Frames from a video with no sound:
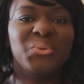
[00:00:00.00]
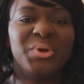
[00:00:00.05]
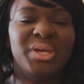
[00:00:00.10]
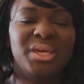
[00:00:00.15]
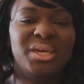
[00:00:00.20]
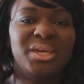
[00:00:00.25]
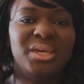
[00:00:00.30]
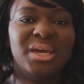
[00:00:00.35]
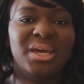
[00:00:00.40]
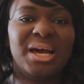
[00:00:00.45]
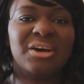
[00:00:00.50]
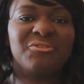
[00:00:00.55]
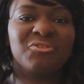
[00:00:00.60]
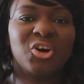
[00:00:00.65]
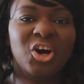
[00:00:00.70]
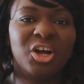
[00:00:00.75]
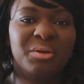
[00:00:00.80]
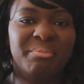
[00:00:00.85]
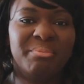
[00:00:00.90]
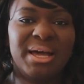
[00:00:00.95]
we
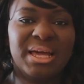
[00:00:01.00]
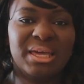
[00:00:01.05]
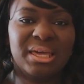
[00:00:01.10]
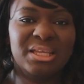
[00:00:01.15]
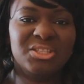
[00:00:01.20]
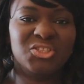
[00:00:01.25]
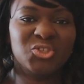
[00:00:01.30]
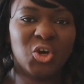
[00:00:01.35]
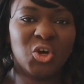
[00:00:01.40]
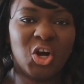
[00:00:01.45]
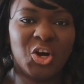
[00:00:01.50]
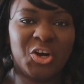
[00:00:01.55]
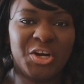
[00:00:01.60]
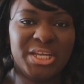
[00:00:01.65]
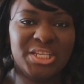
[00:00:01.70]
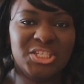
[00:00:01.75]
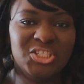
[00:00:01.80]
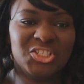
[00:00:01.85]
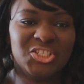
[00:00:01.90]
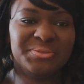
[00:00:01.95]
have gone back into
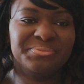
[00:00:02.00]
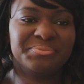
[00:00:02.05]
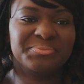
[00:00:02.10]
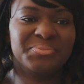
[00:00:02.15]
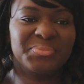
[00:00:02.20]
orange.